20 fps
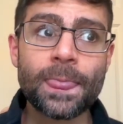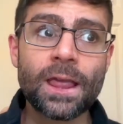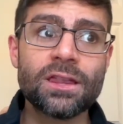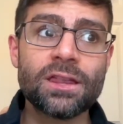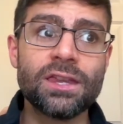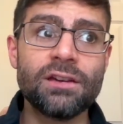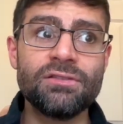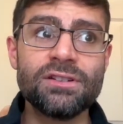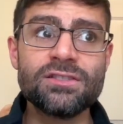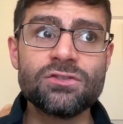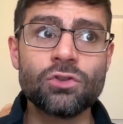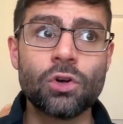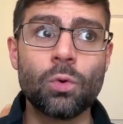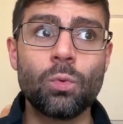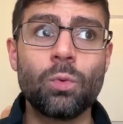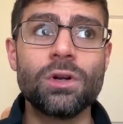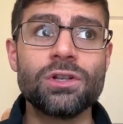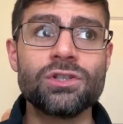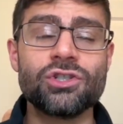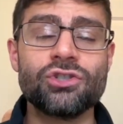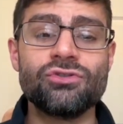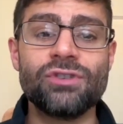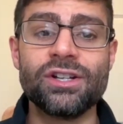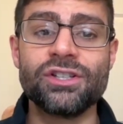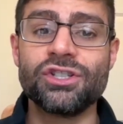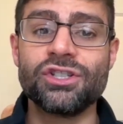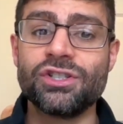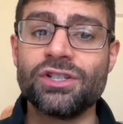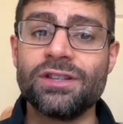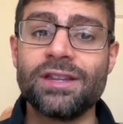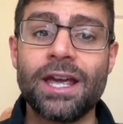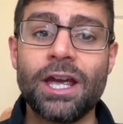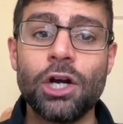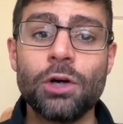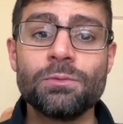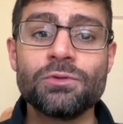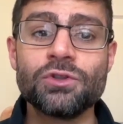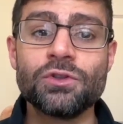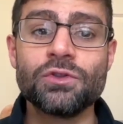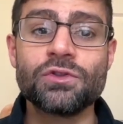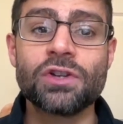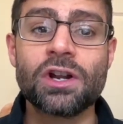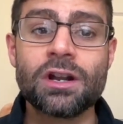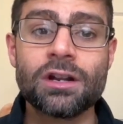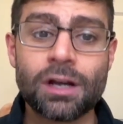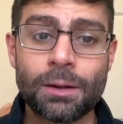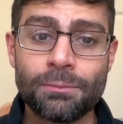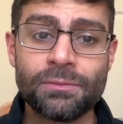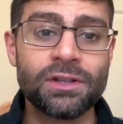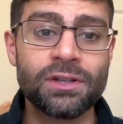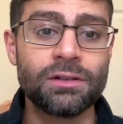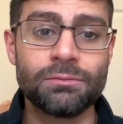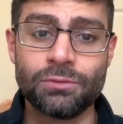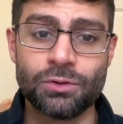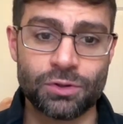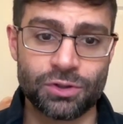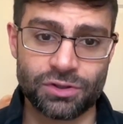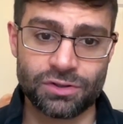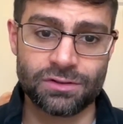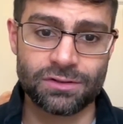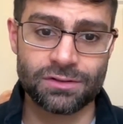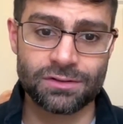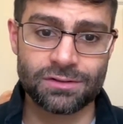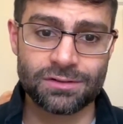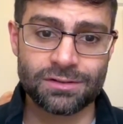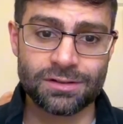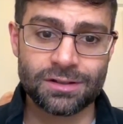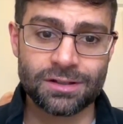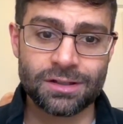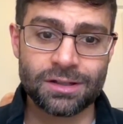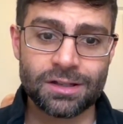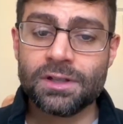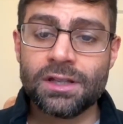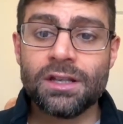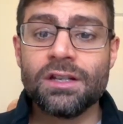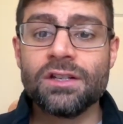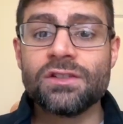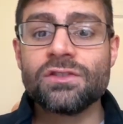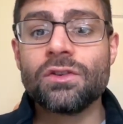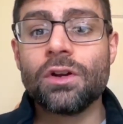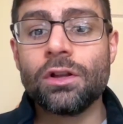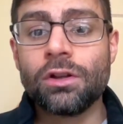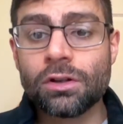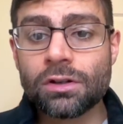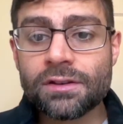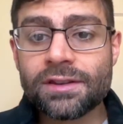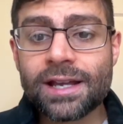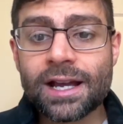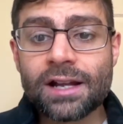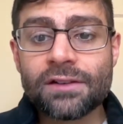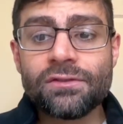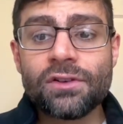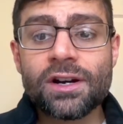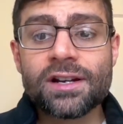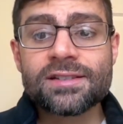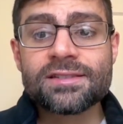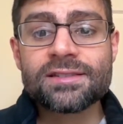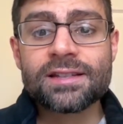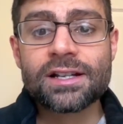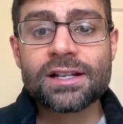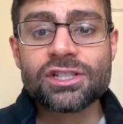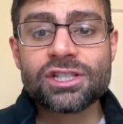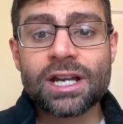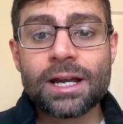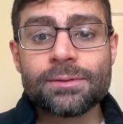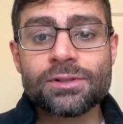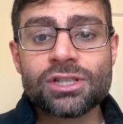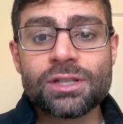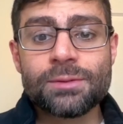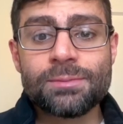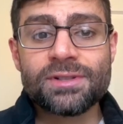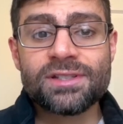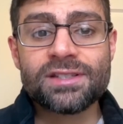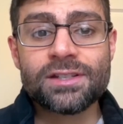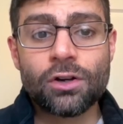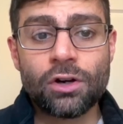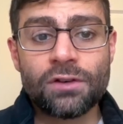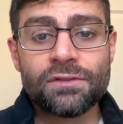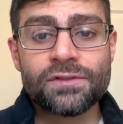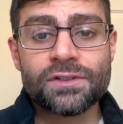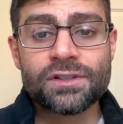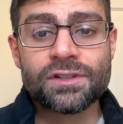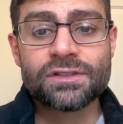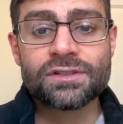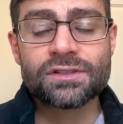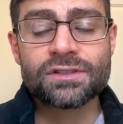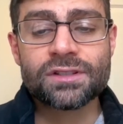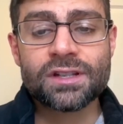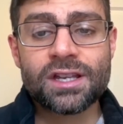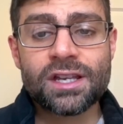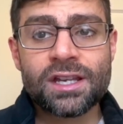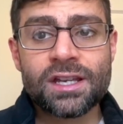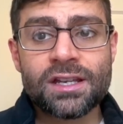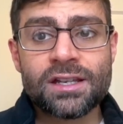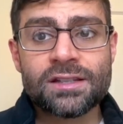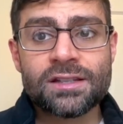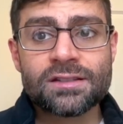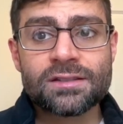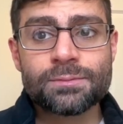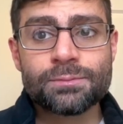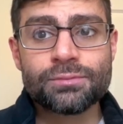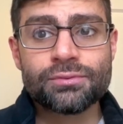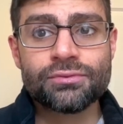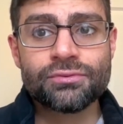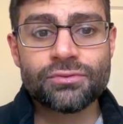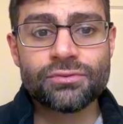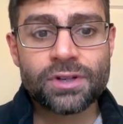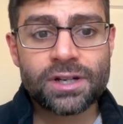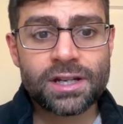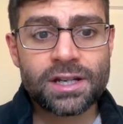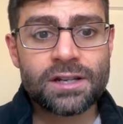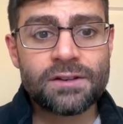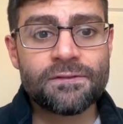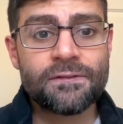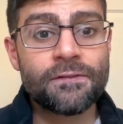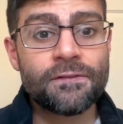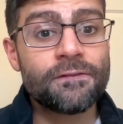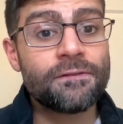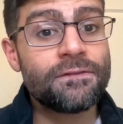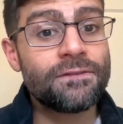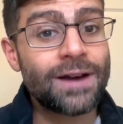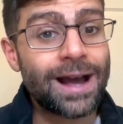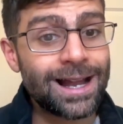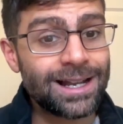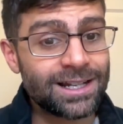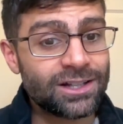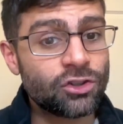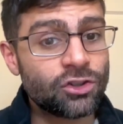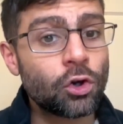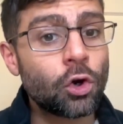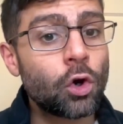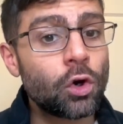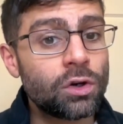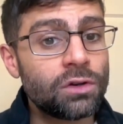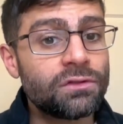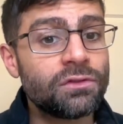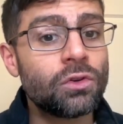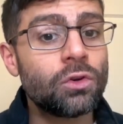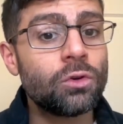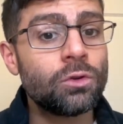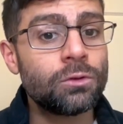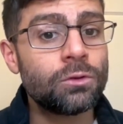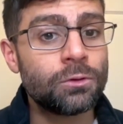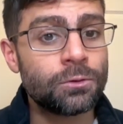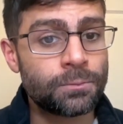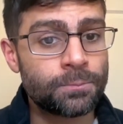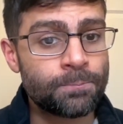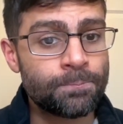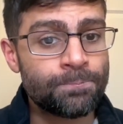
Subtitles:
There is not one strategy that helps you to numb the emotions. So a lot of the advice that ChatGPT offers is pretty valid overall.